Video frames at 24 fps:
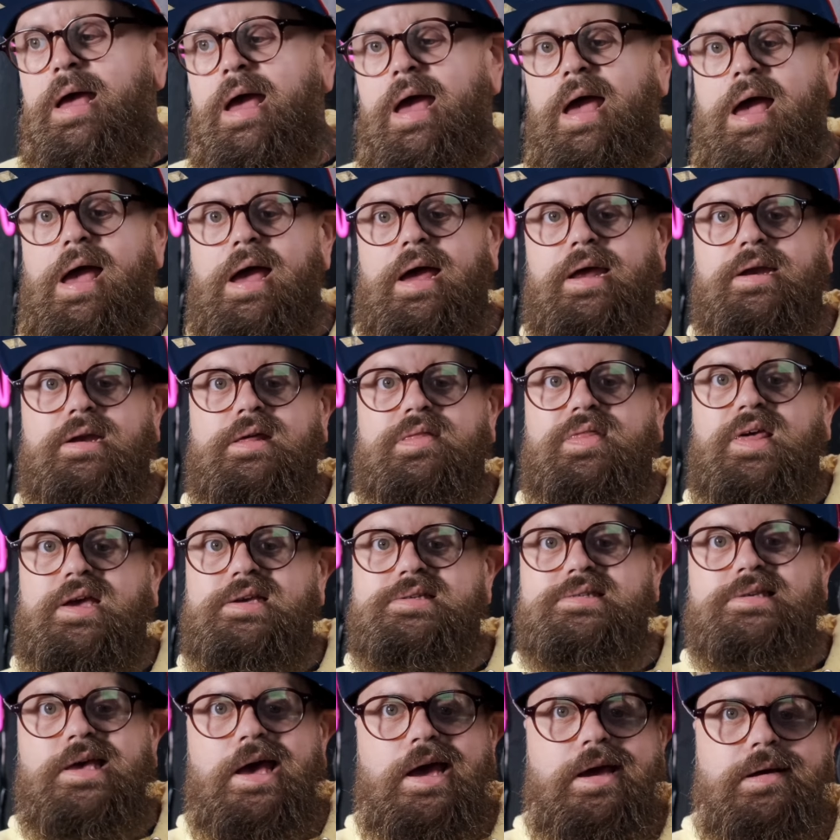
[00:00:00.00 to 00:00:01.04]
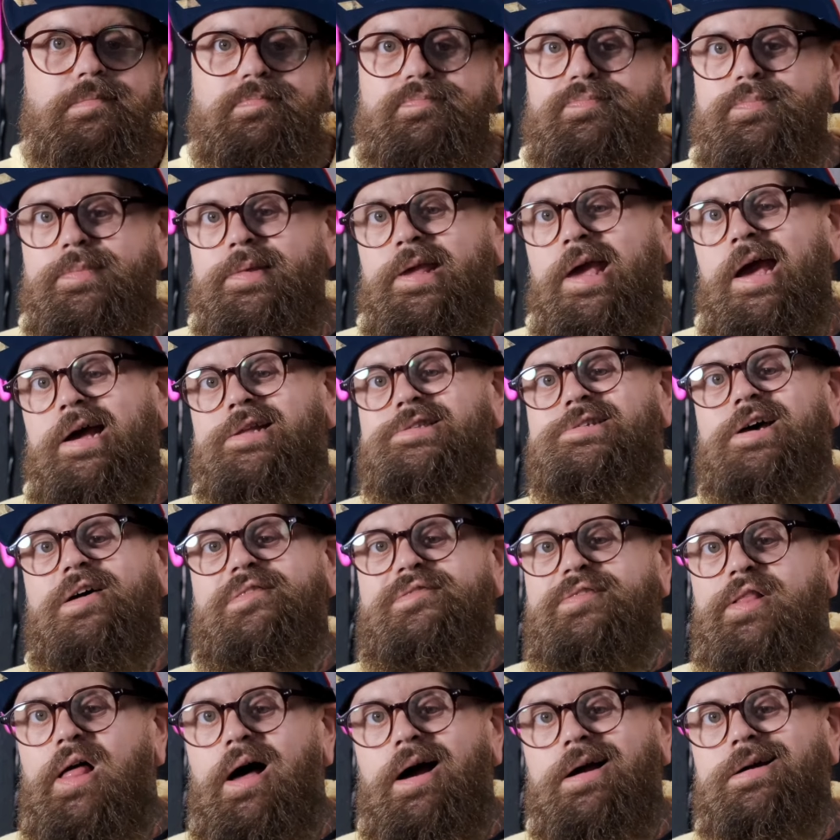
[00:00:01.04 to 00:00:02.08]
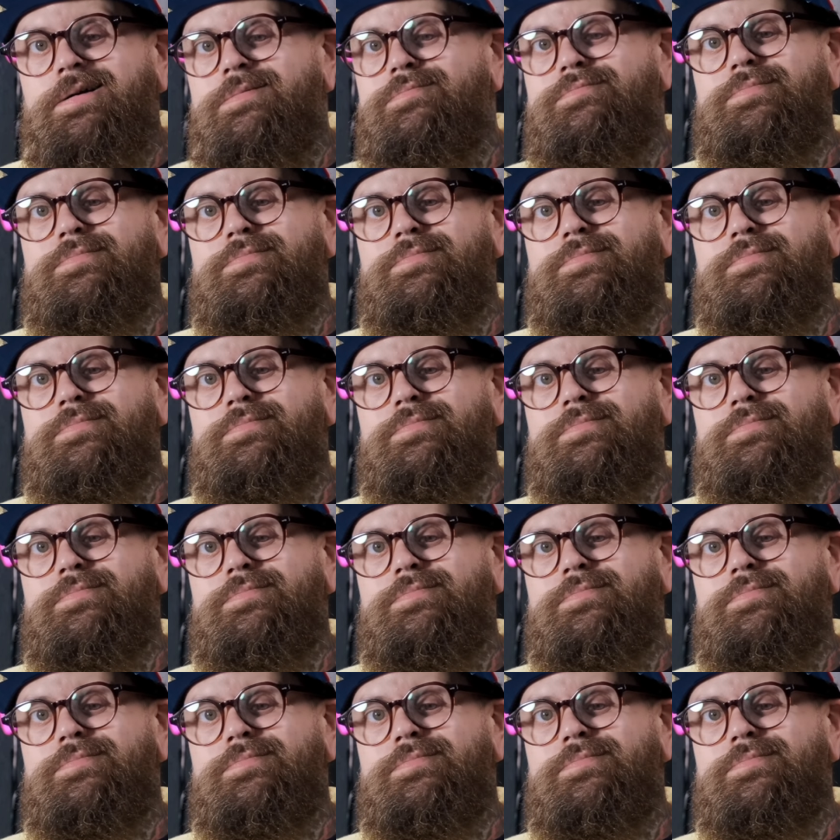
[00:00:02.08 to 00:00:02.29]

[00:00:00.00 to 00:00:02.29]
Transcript: and they say, yeah, tough luck,